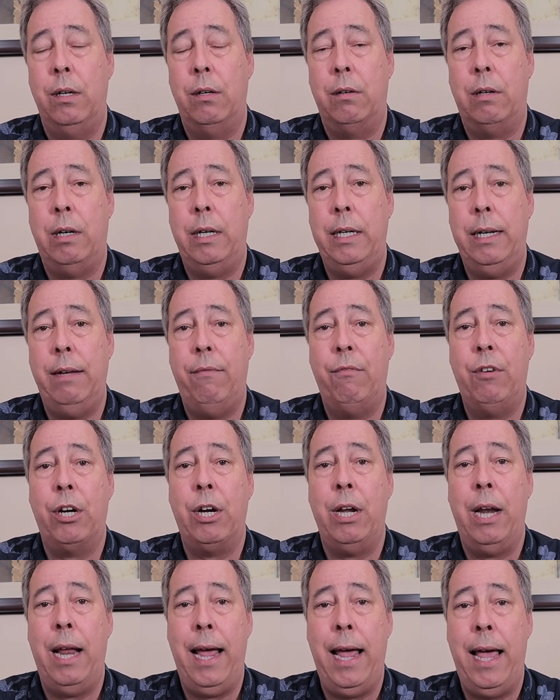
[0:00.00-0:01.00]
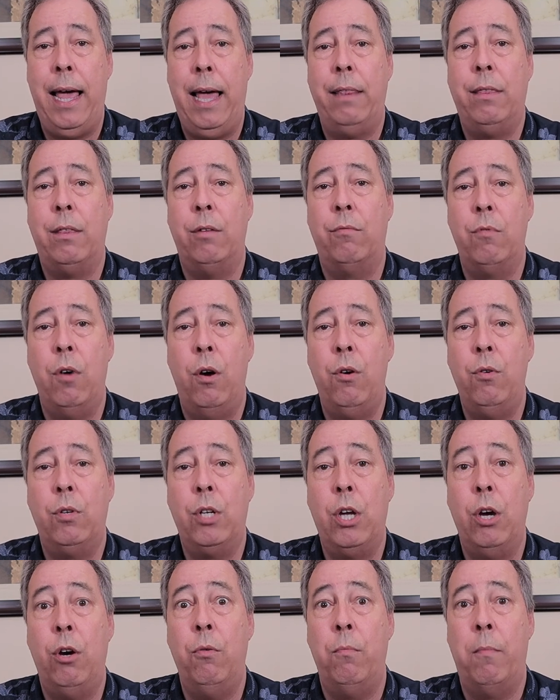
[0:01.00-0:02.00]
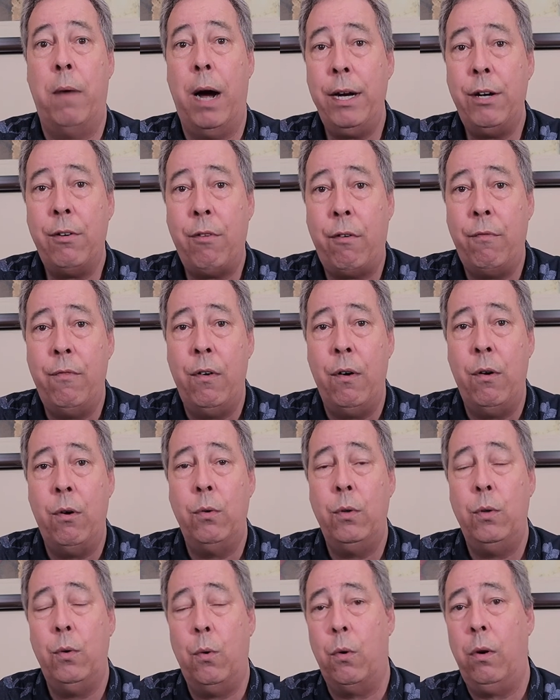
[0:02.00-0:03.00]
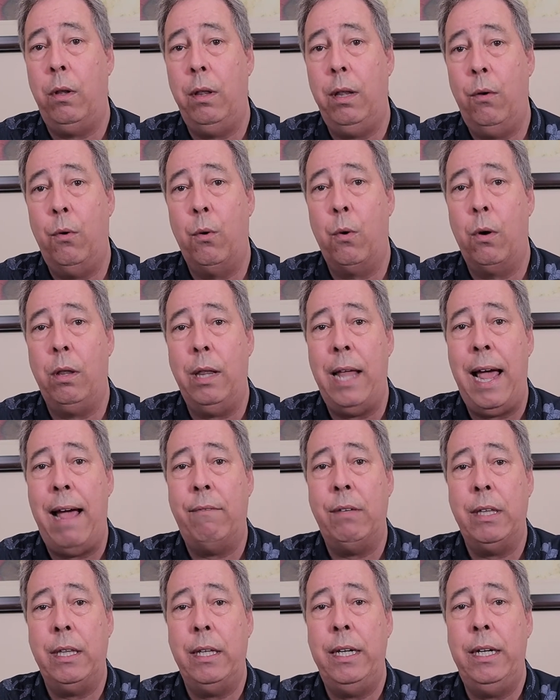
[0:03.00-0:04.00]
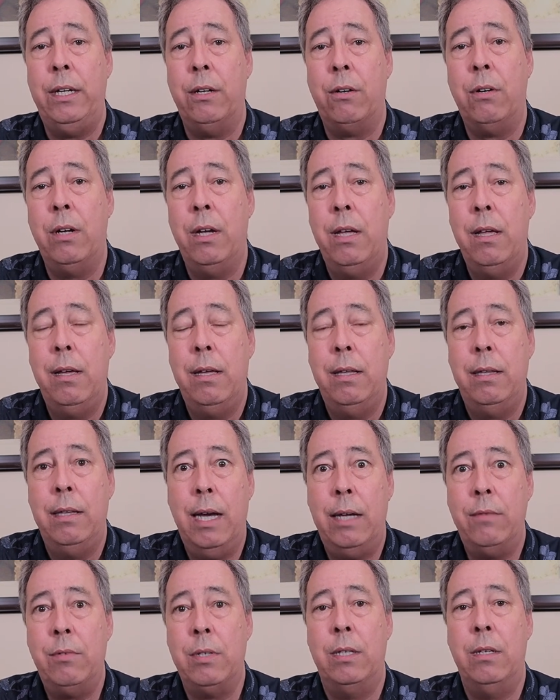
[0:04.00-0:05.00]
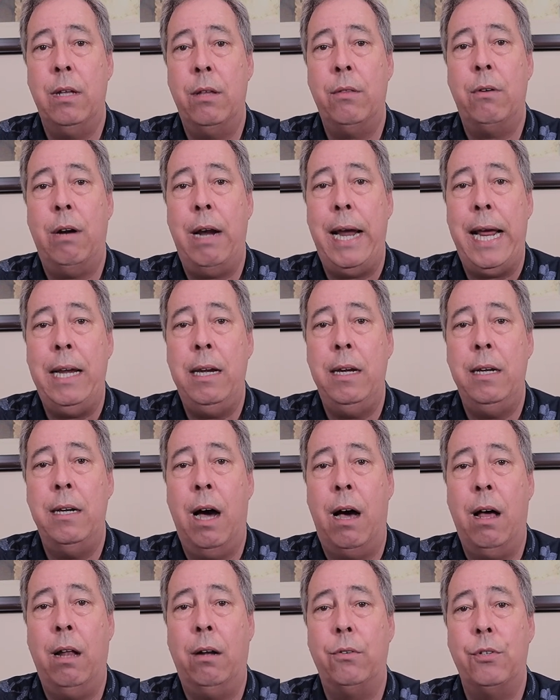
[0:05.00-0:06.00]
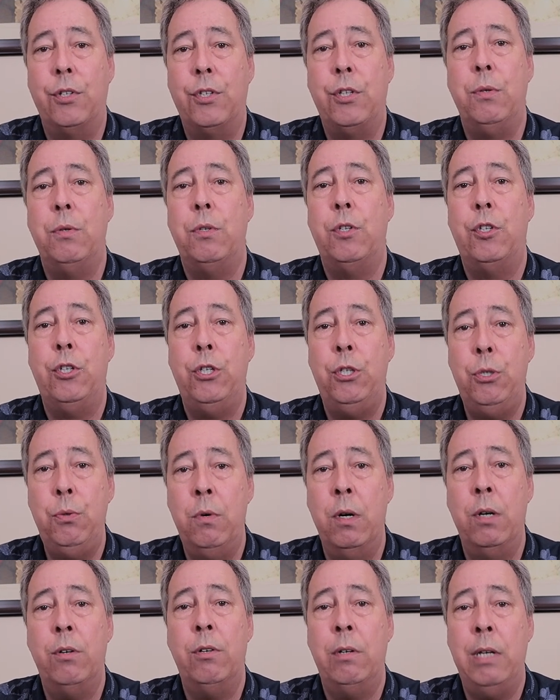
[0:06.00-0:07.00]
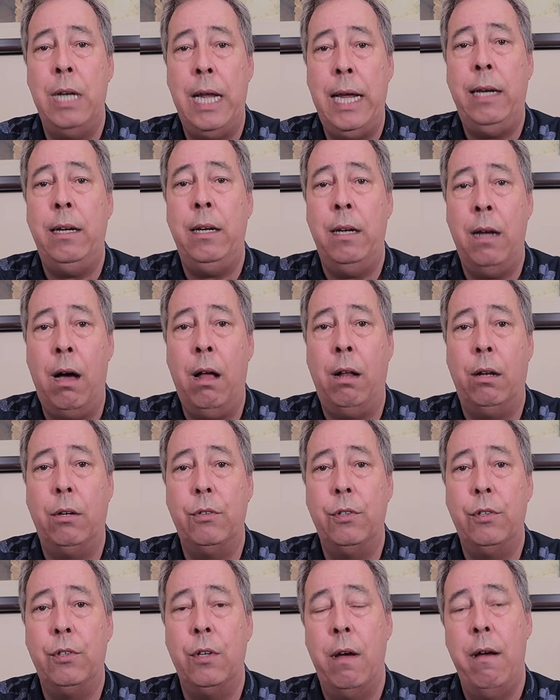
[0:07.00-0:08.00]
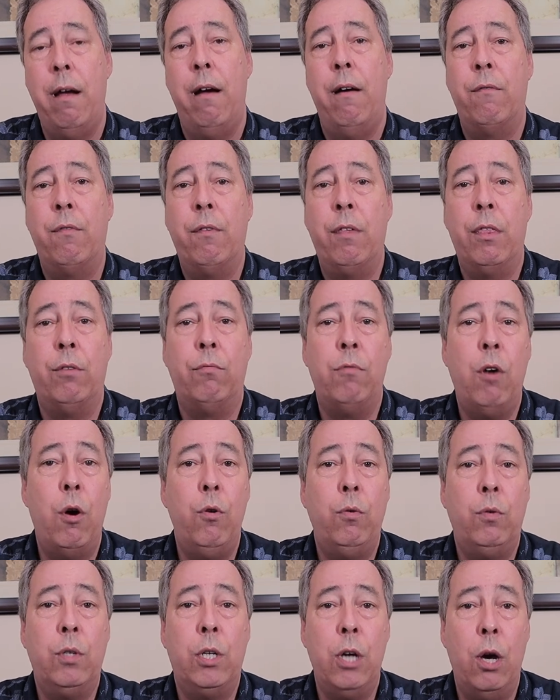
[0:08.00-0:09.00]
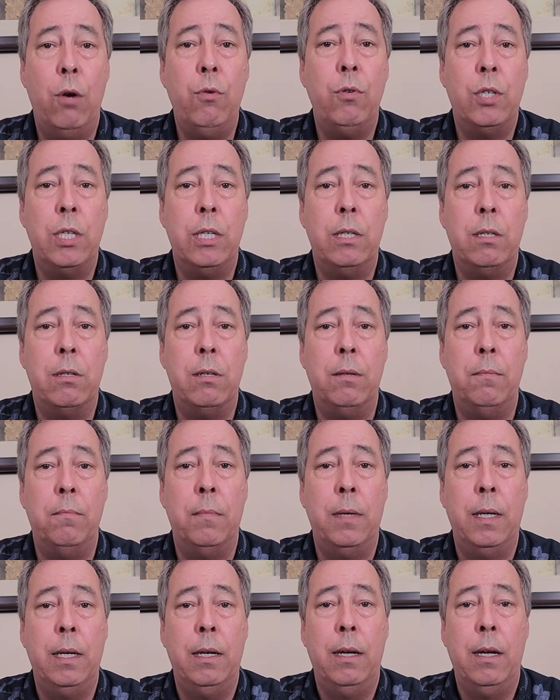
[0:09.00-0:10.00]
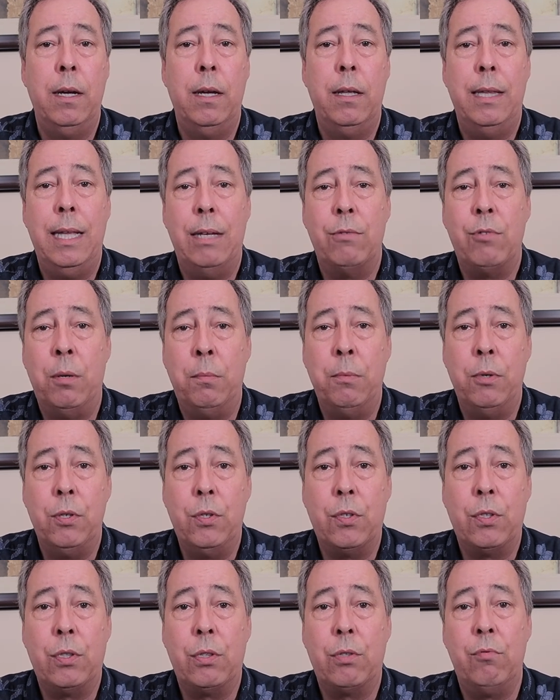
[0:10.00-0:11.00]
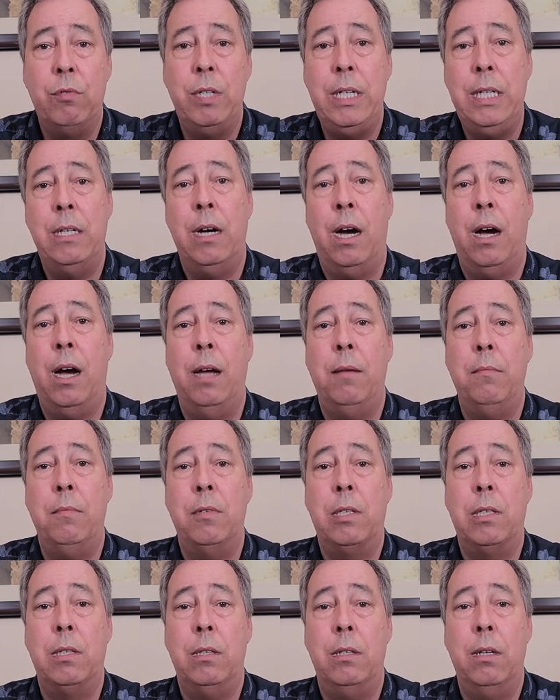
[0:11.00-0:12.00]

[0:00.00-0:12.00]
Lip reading: right? If you're going to add the Rode Go microphone or Lavalier, that's another $80. So it's $280 for the Rode Go system. That's almost 3 times